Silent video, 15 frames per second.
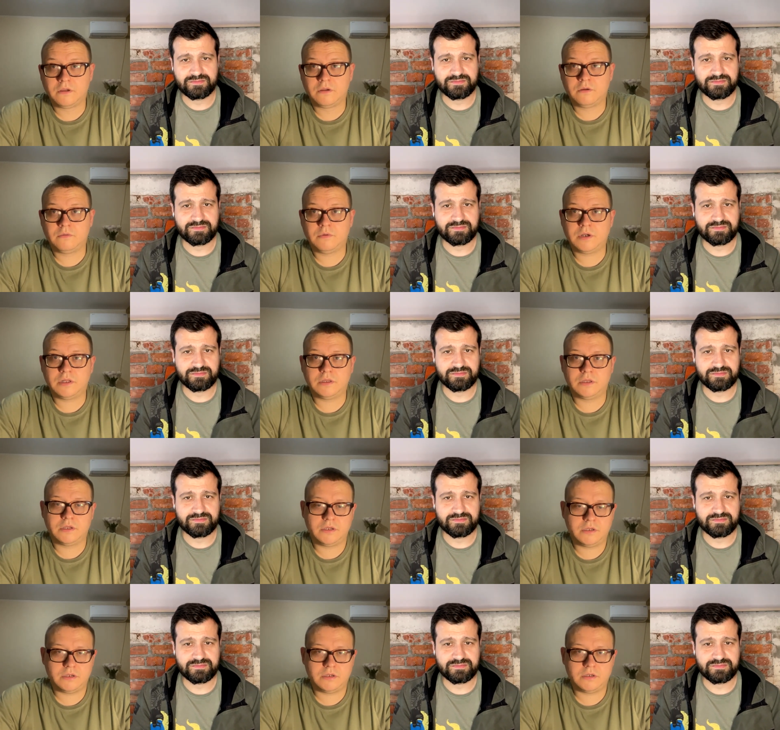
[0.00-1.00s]
Speaker 1: Well,
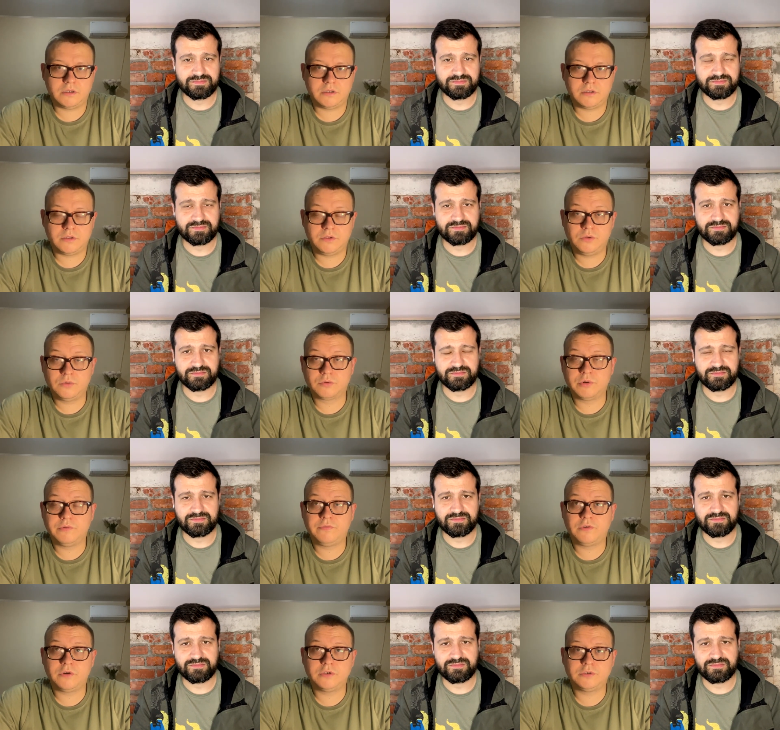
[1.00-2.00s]
uh, you
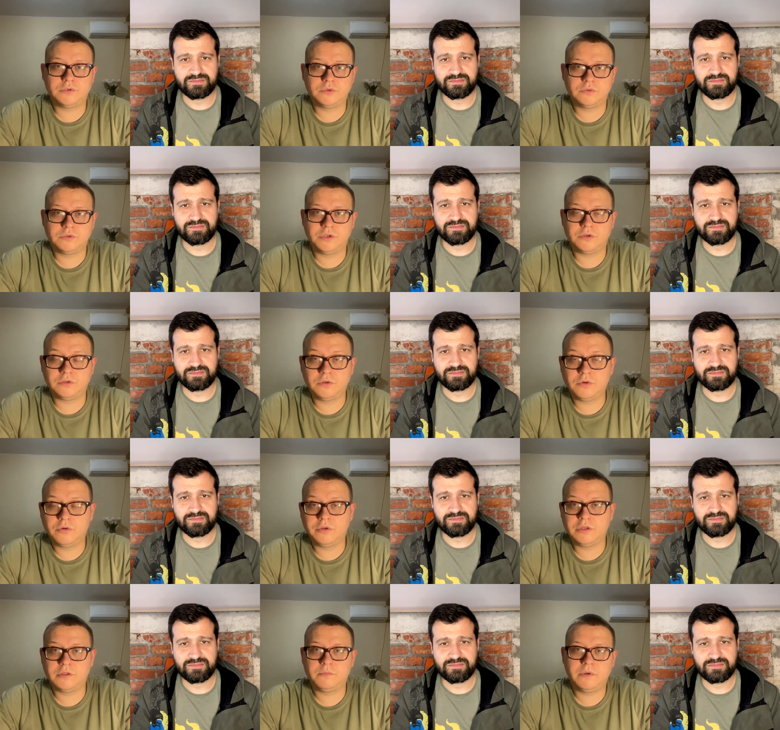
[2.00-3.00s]
referred to the
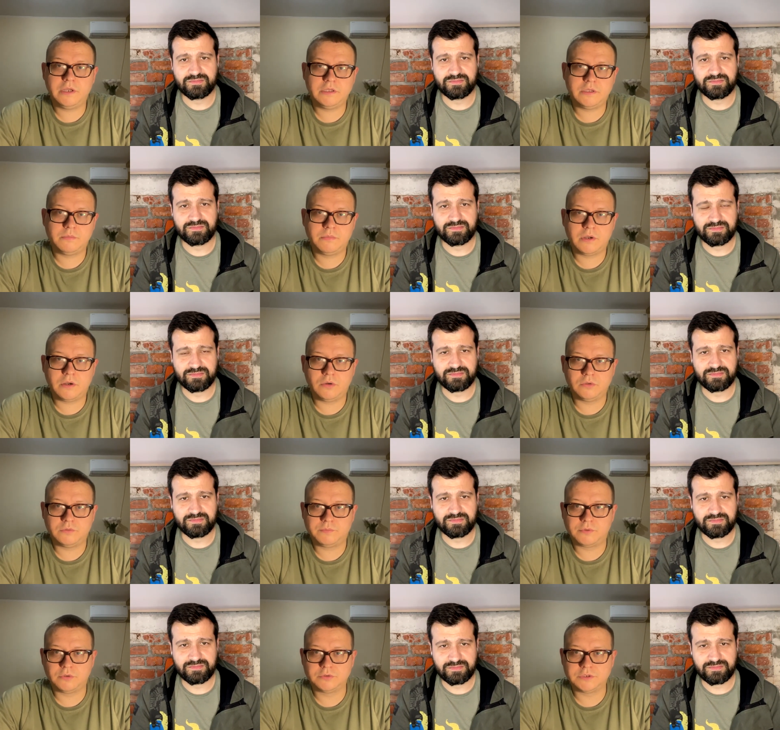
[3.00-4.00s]
ongoing debate about
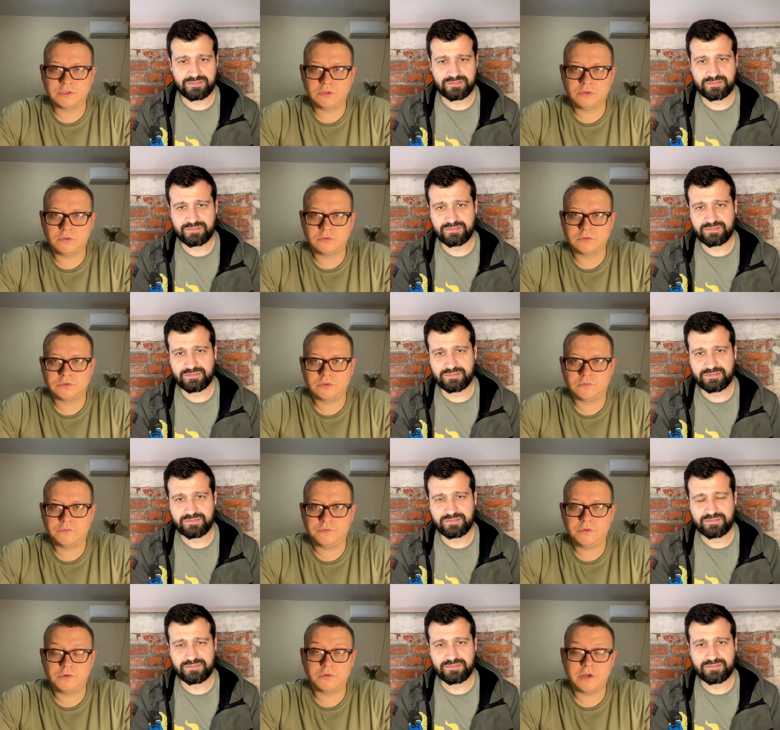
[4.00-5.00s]
pros and cons of
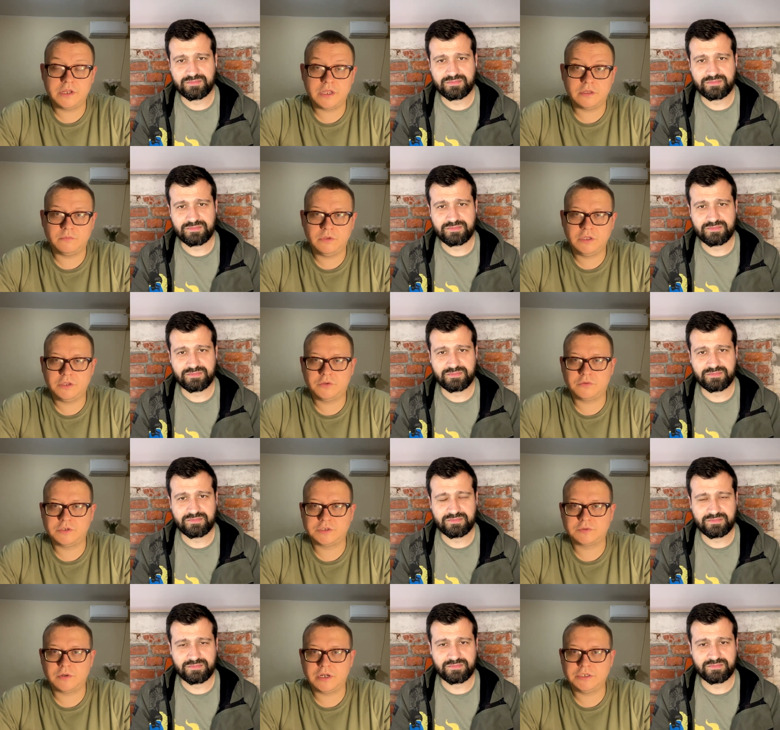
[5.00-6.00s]
Ukrainian military
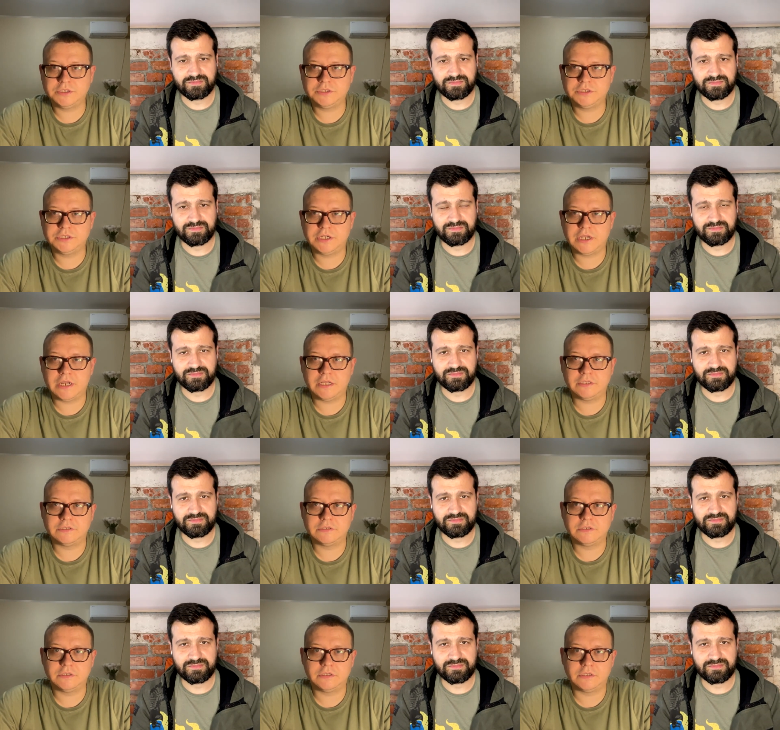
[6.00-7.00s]
strategy,
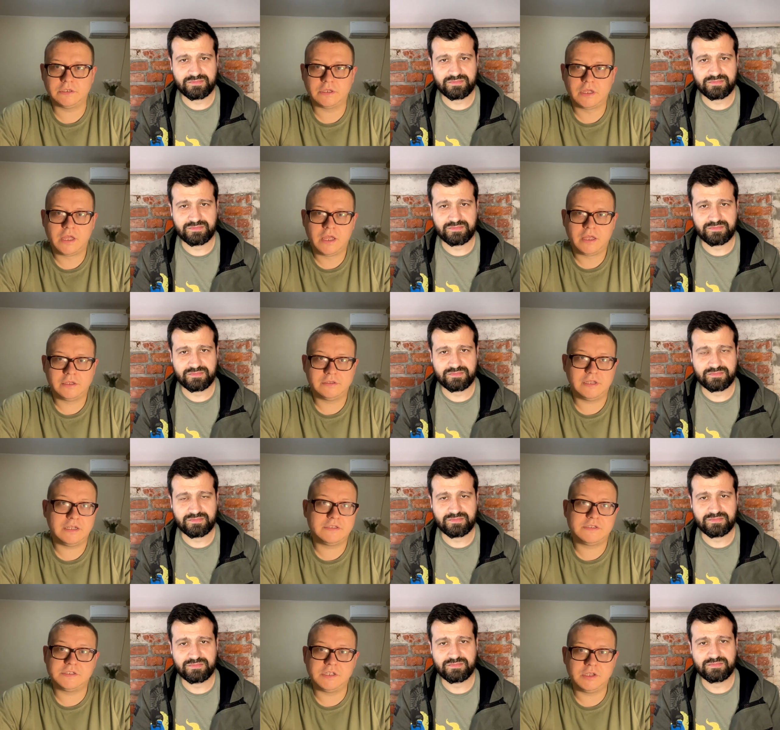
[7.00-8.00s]
and uh,
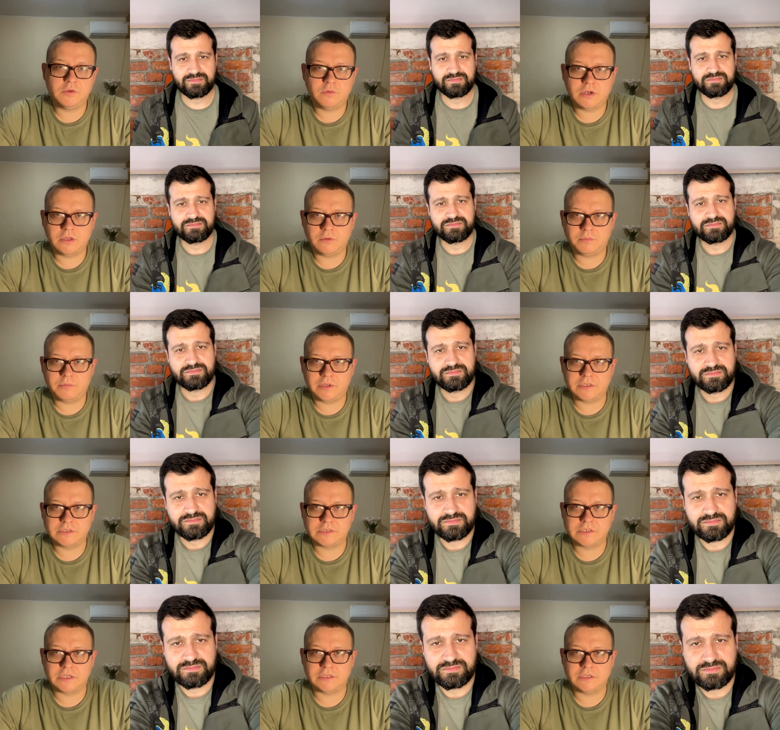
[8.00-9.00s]
that's the development
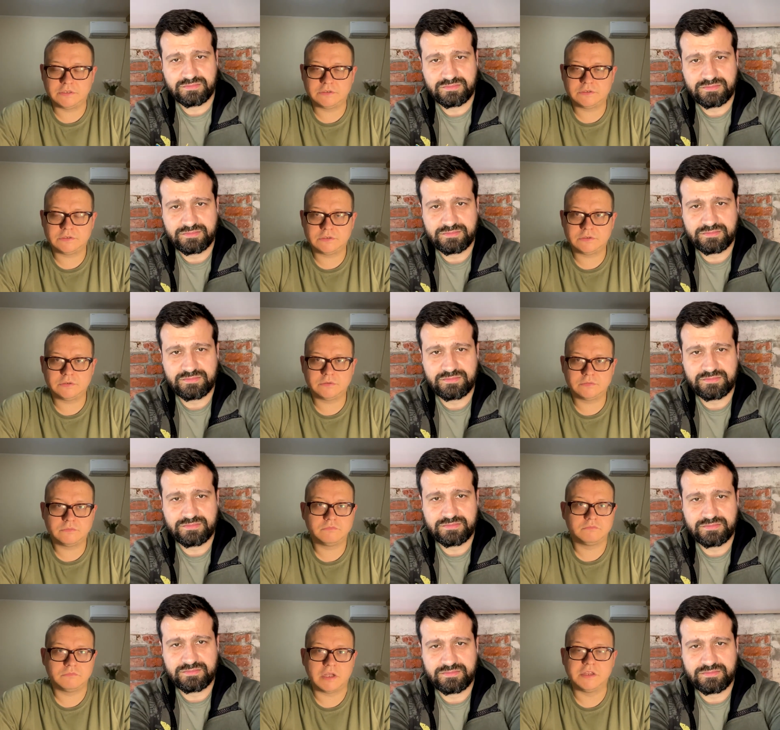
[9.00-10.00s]
that is
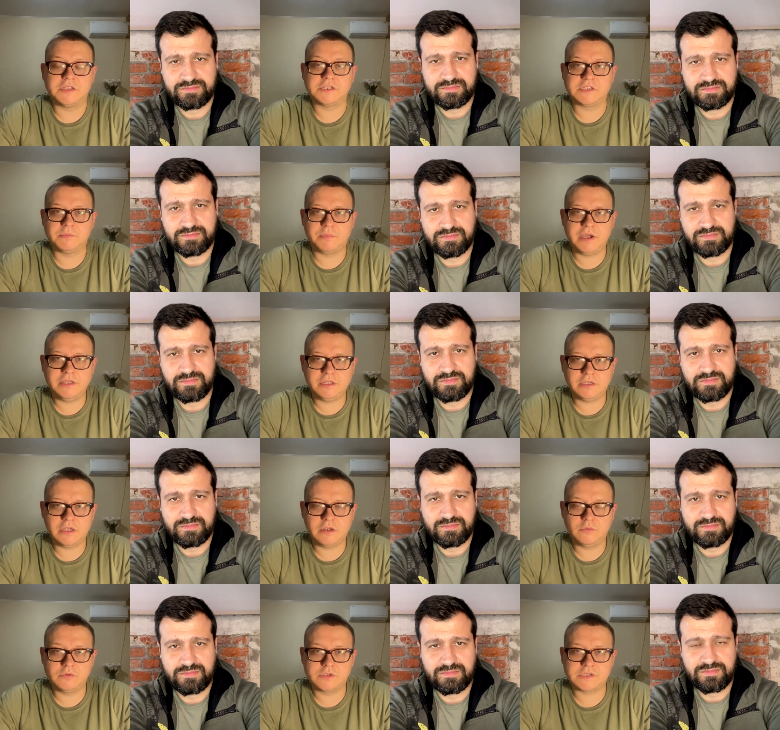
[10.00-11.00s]
anticipated,
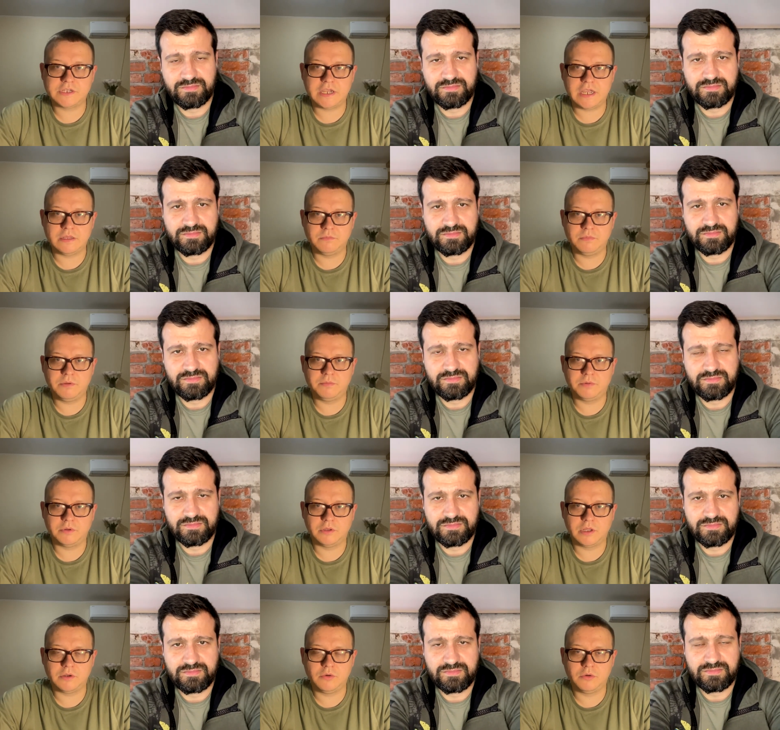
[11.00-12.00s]
I would say, and
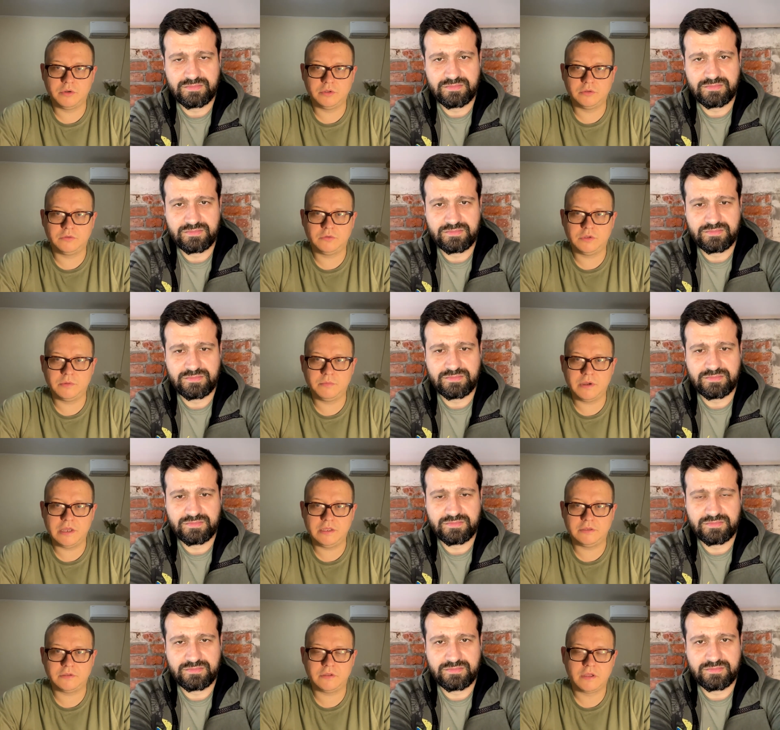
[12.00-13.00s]
people are going to debate